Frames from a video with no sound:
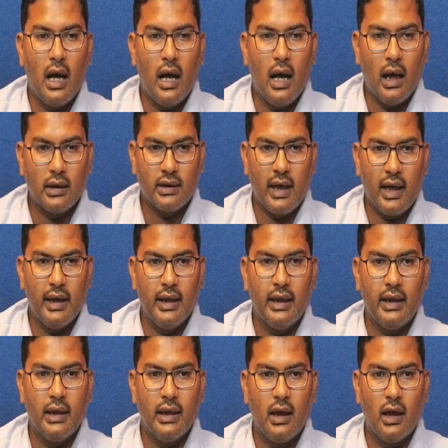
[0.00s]
author
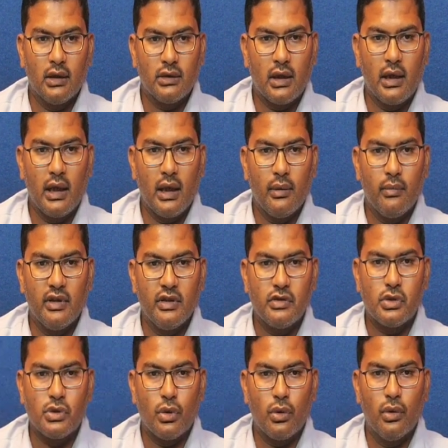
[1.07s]
ID, author name is
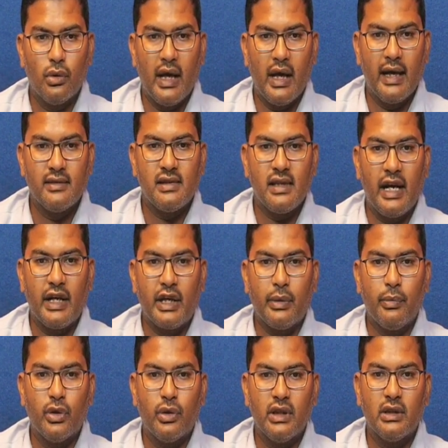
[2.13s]
stored as
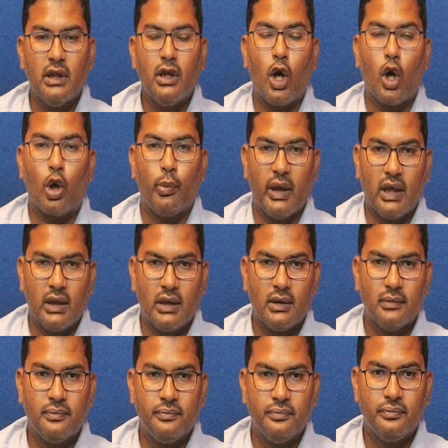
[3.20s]
attribute in the document.
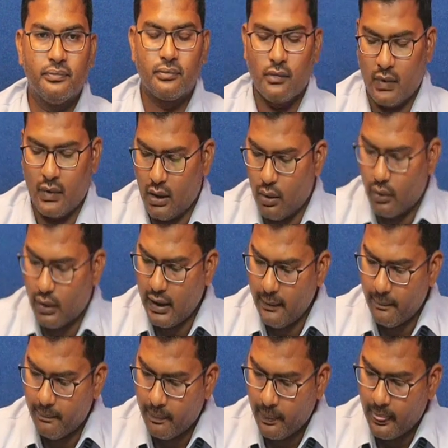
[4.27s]
Okay,
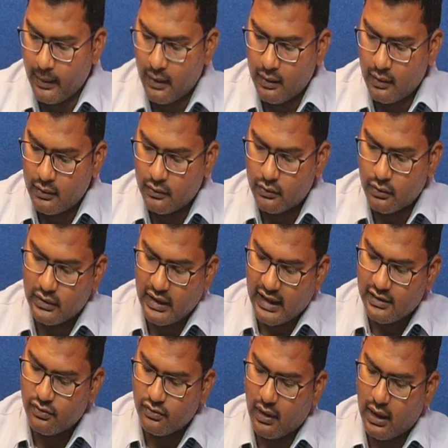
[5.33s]
so
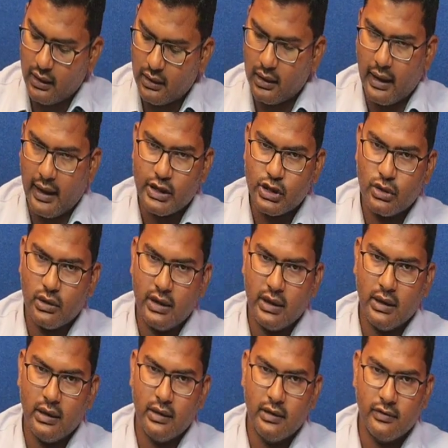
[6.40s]
that's what actually
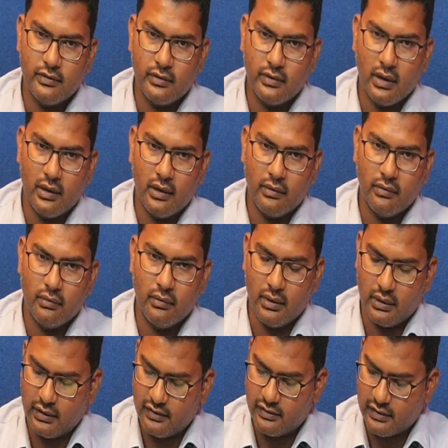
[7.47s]
is
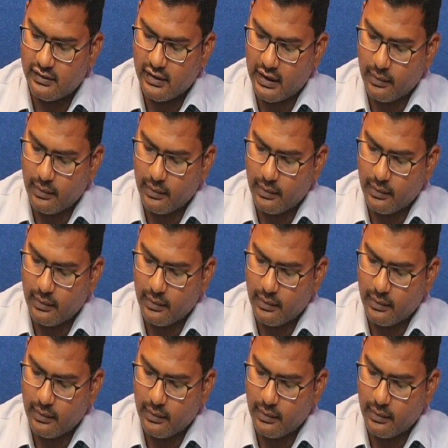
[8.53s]
discussing